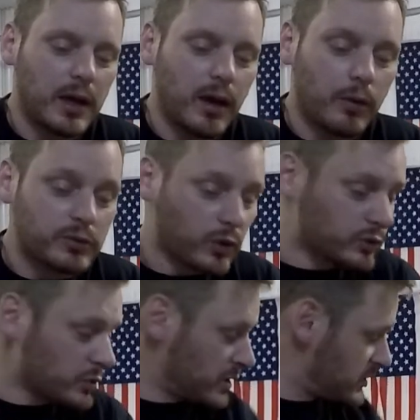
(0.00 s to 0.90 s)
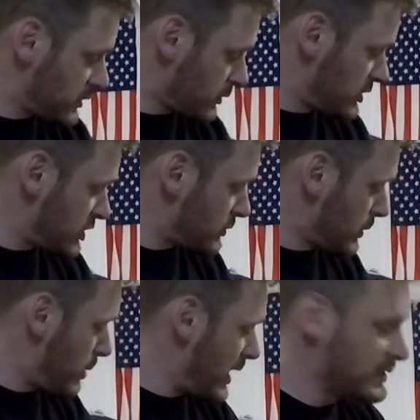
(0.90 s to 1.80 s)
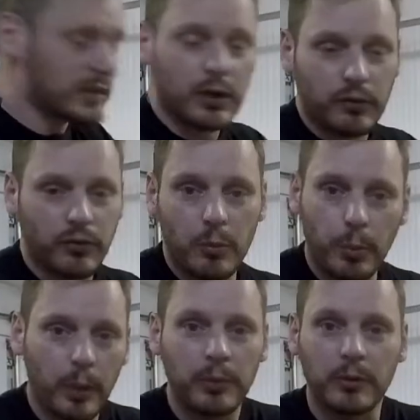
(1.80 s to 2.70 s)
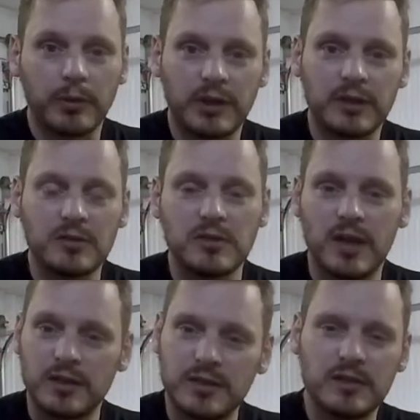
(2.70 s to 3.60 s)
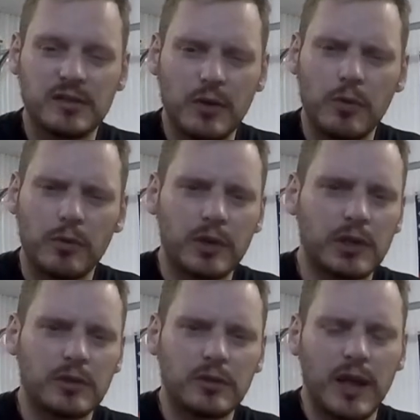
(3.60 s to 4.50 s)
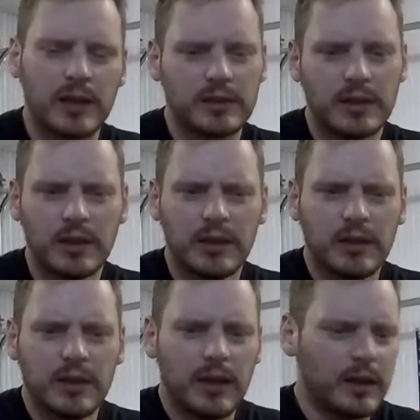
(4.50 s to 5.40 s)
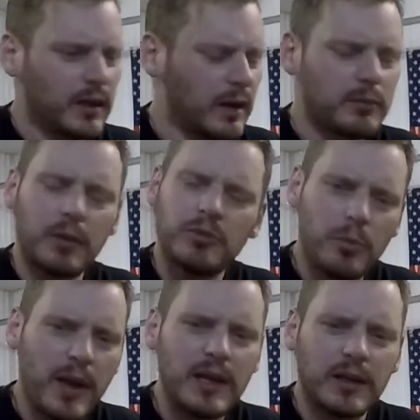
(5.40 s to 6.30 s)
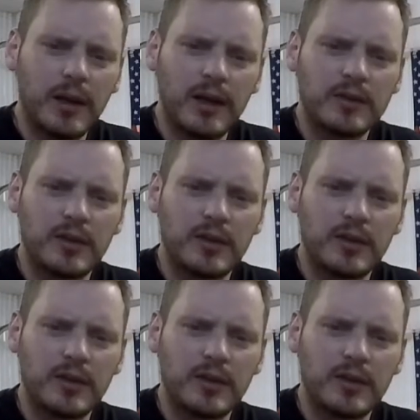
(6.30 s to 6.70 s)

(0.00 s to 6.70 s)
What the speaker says: I was also considering just repainting her front bumper, because I did say we were going to do that, and I'm debating.